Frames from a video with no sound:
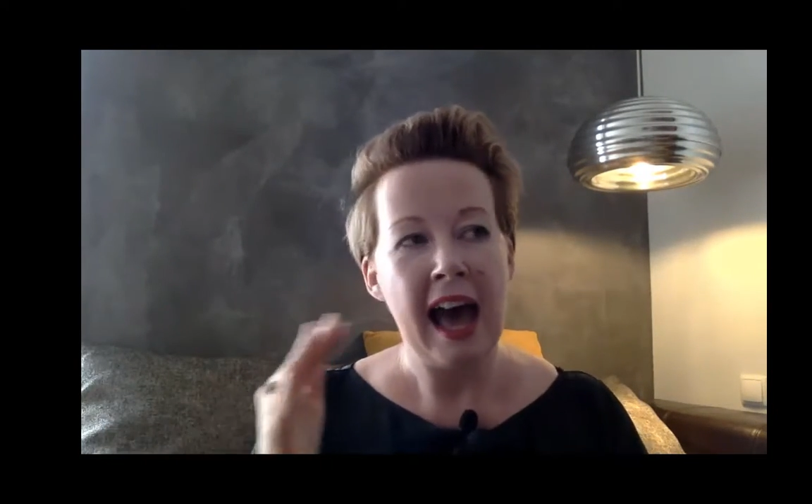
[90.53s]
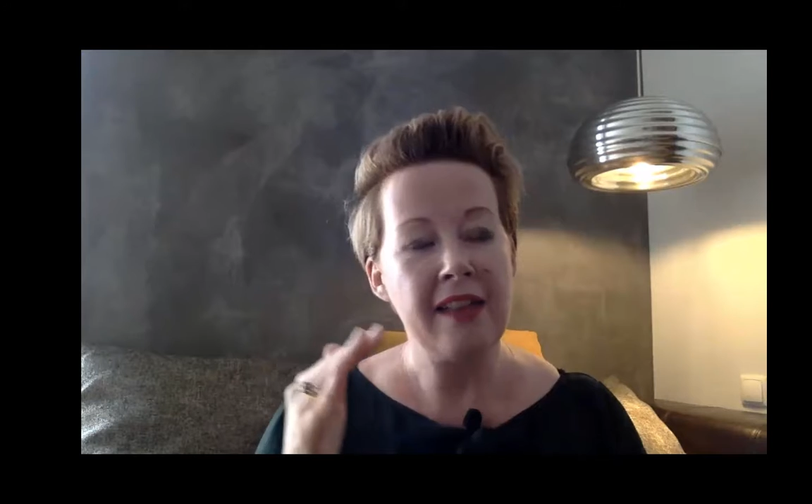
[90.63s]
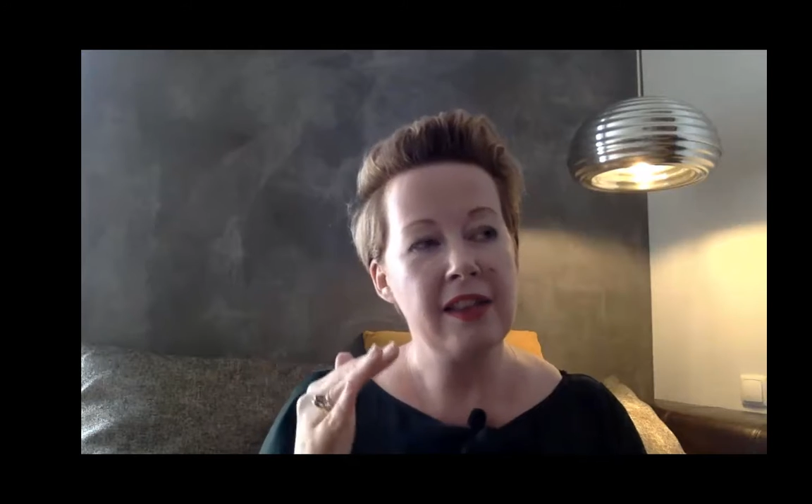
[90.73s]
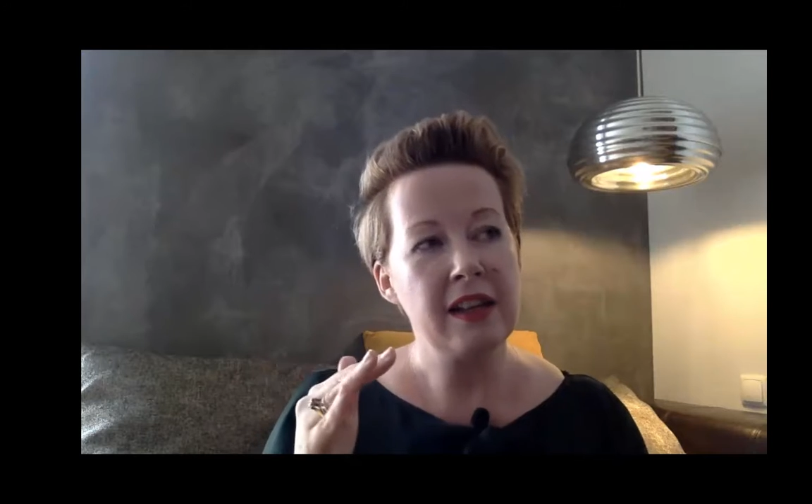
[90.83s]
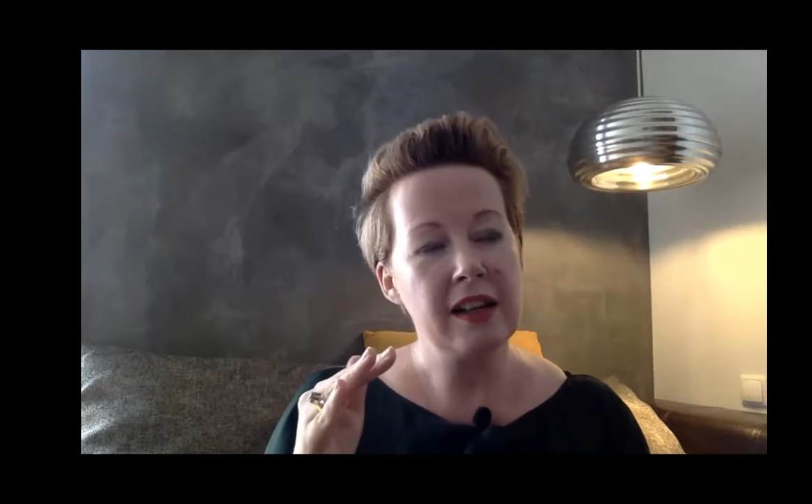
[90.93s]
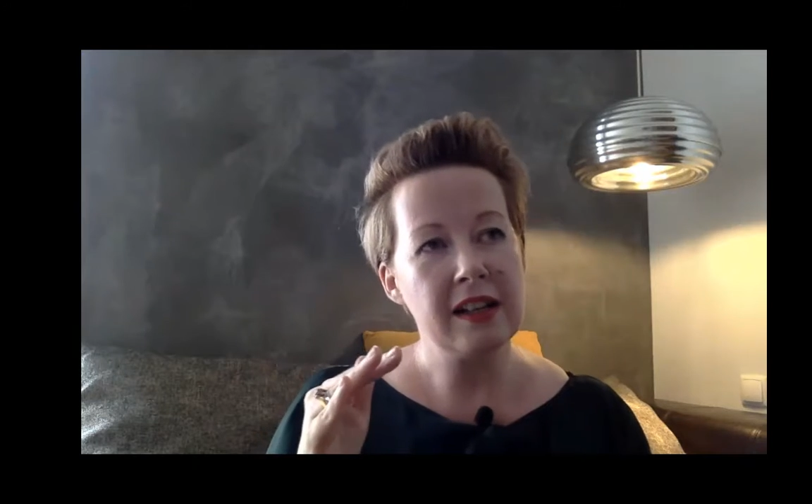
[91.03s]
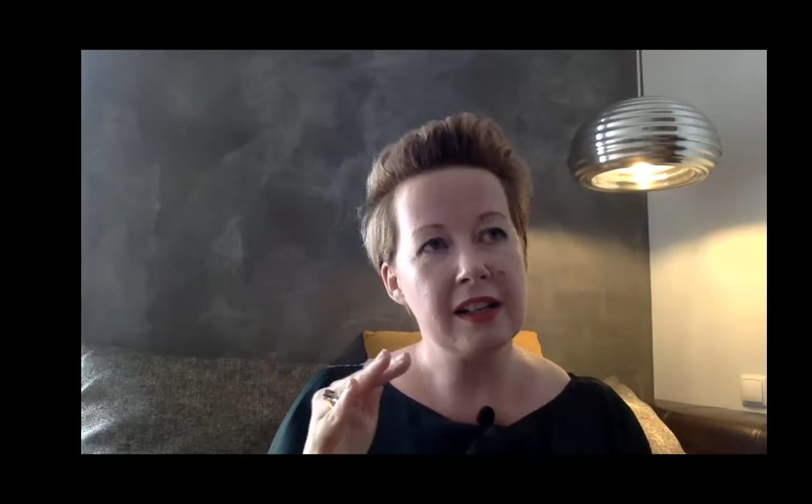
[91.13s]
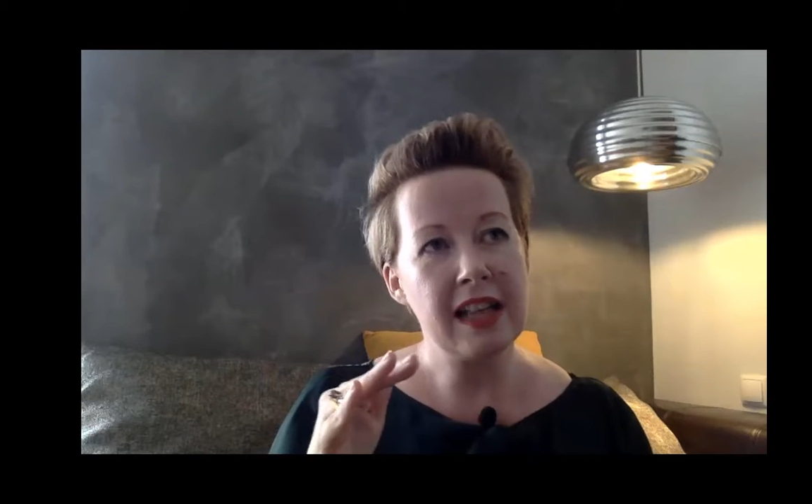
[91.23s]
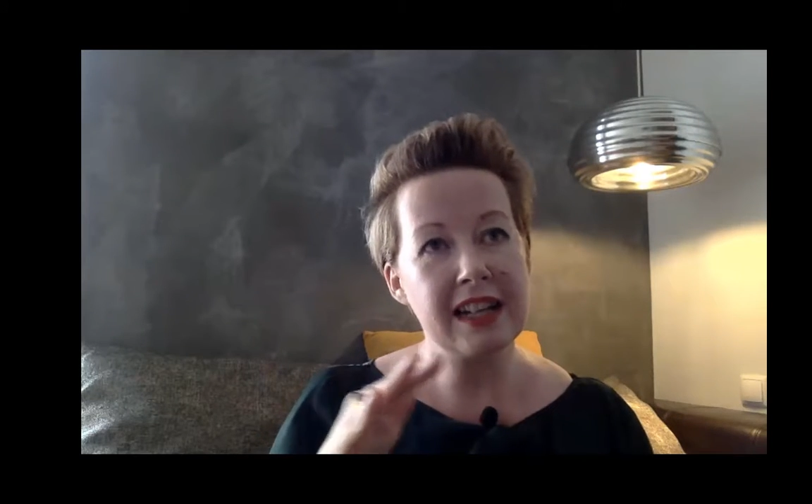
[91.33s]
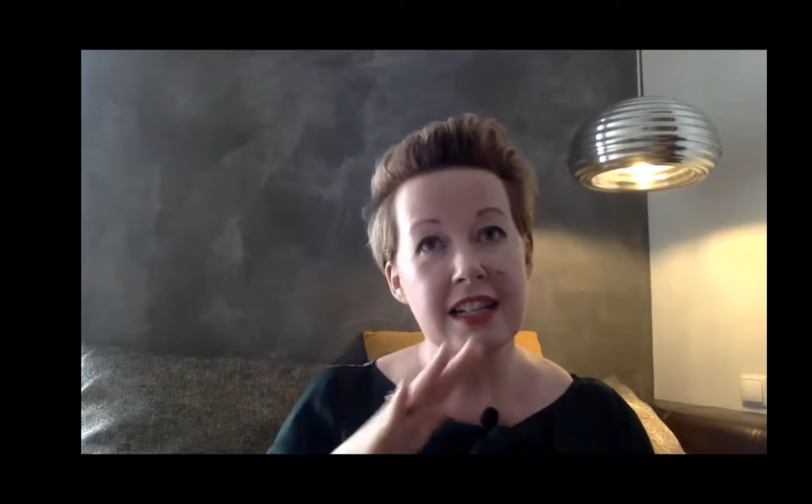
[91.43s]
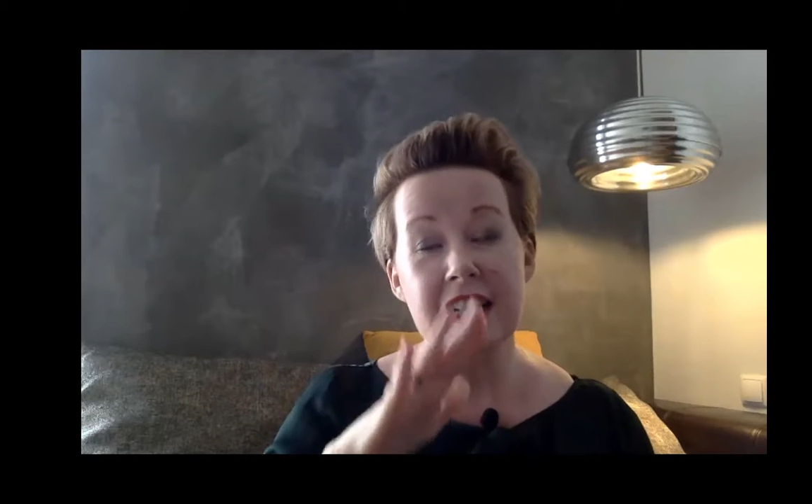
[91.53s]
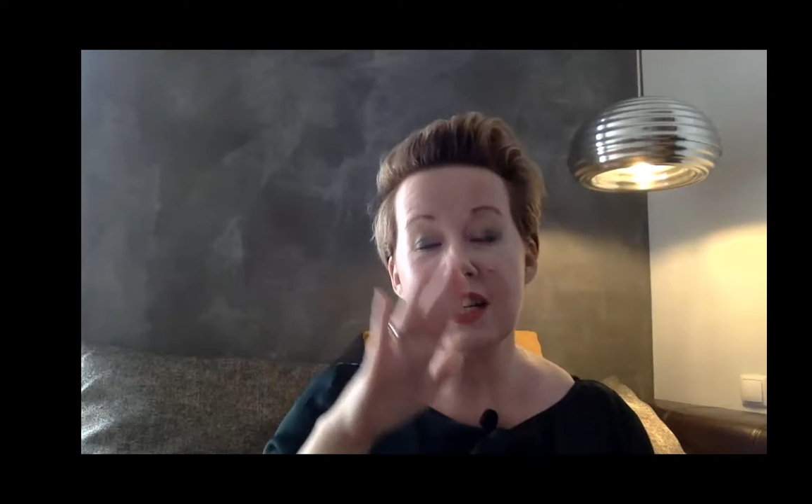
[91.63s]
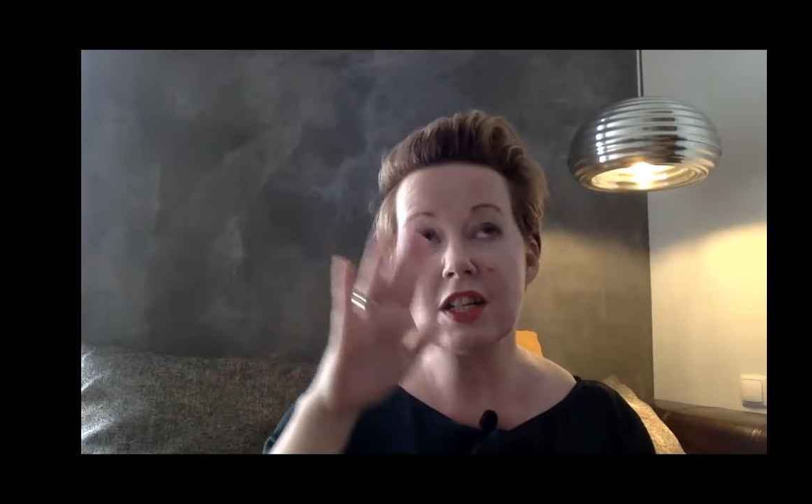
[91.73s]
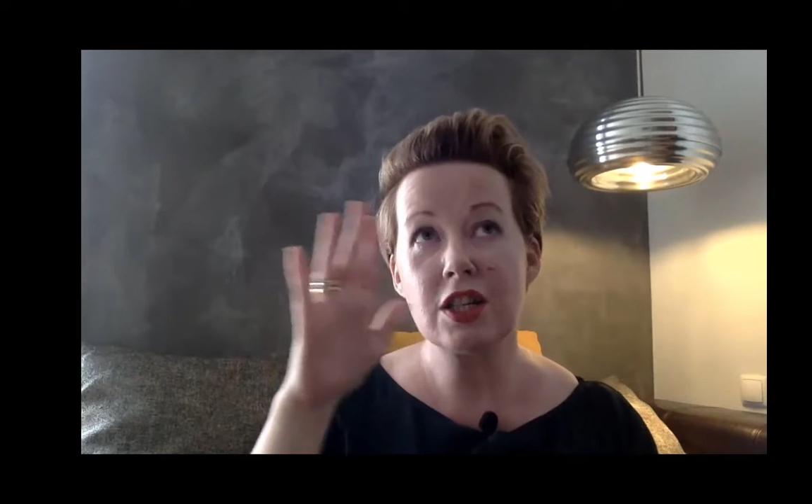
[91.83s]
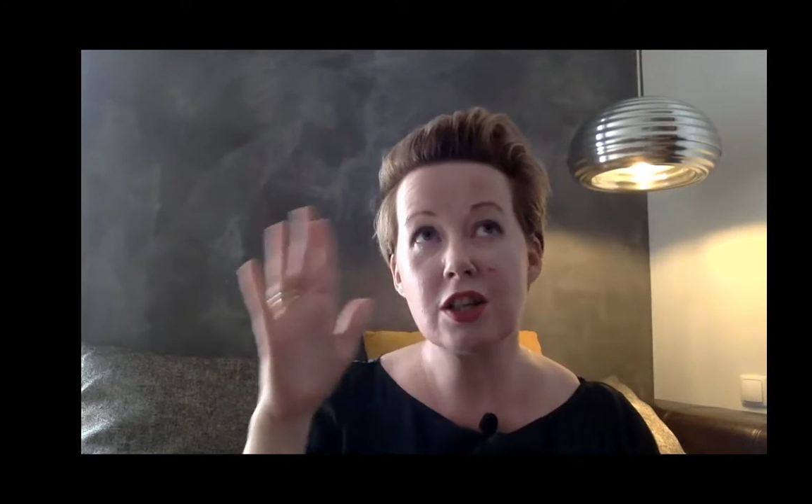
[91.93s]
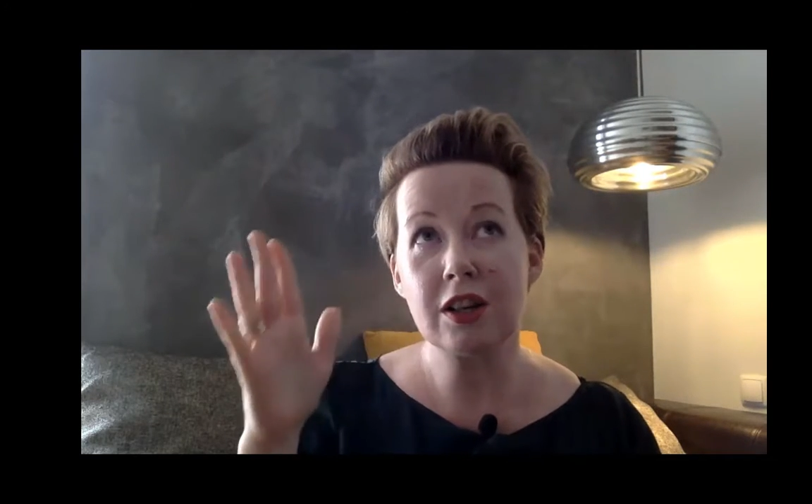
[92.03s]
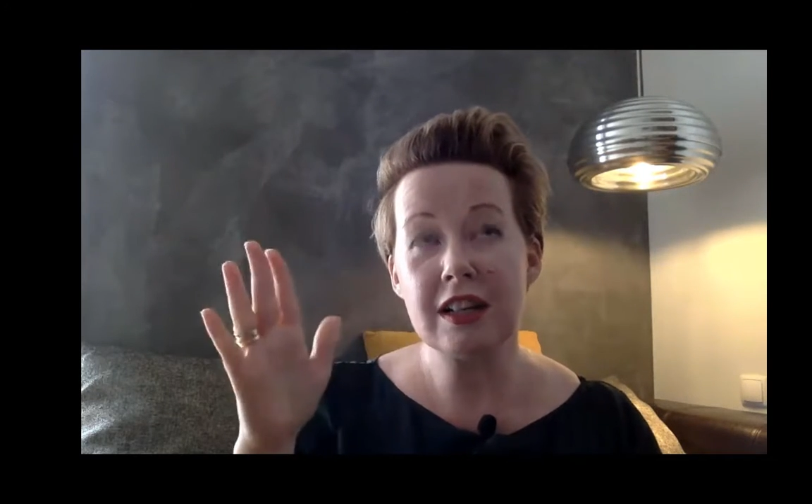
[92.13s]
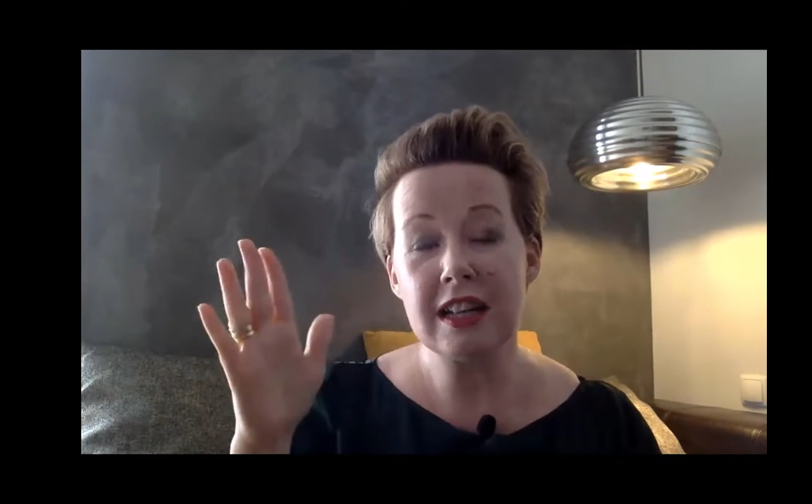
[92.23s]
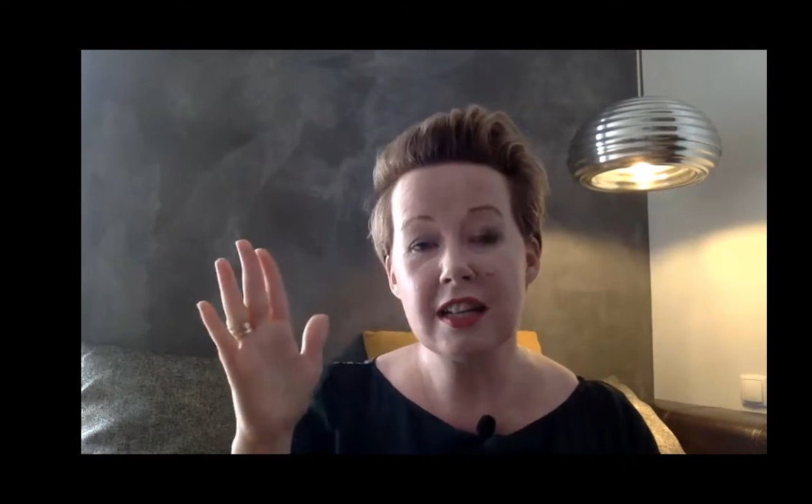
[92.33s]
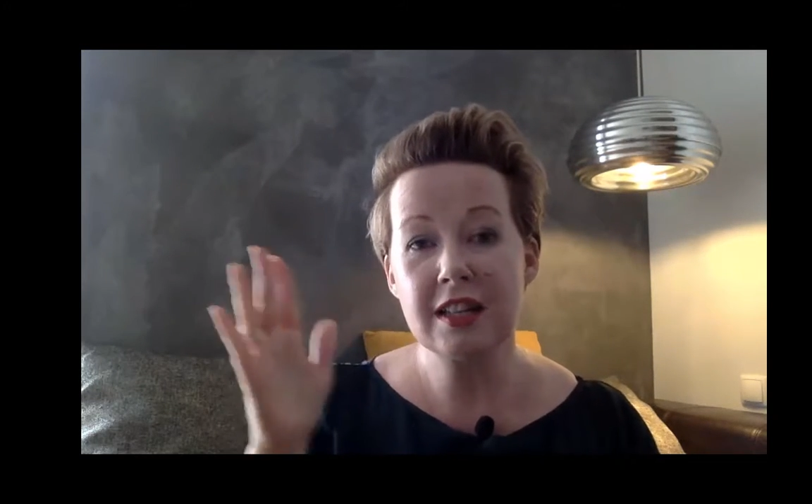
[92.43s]
And that didn't
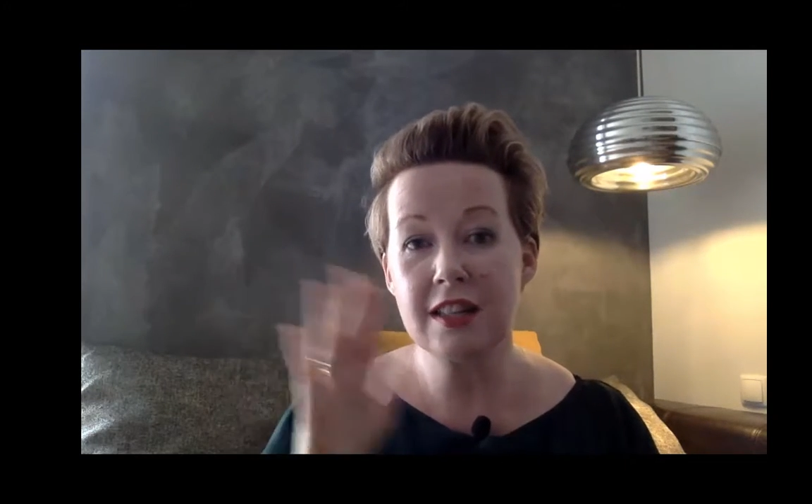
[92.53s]
certainly